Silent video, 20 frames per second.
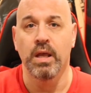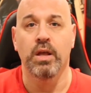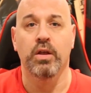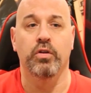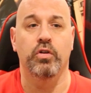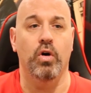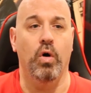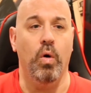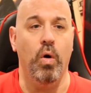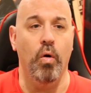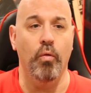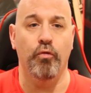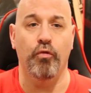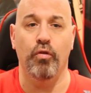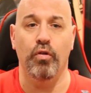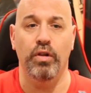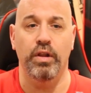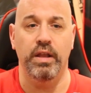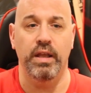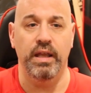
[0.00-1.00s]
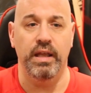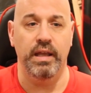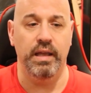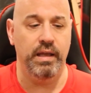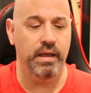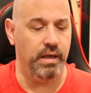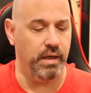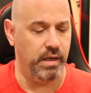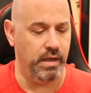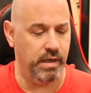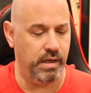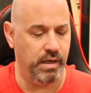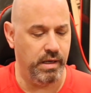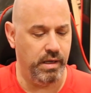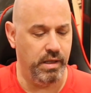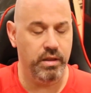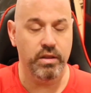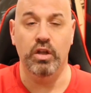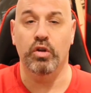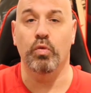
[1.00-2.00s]
So hopefully
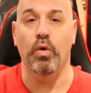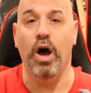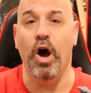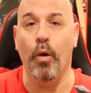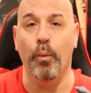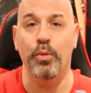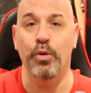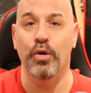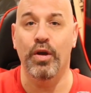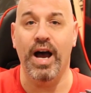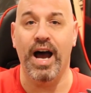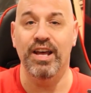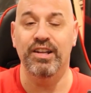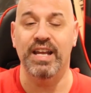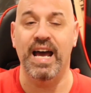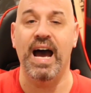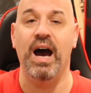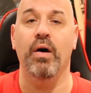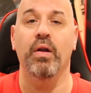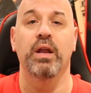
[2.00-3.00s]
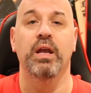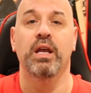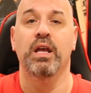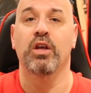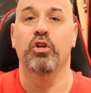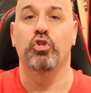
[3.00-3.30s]
uh, this will help you guys out.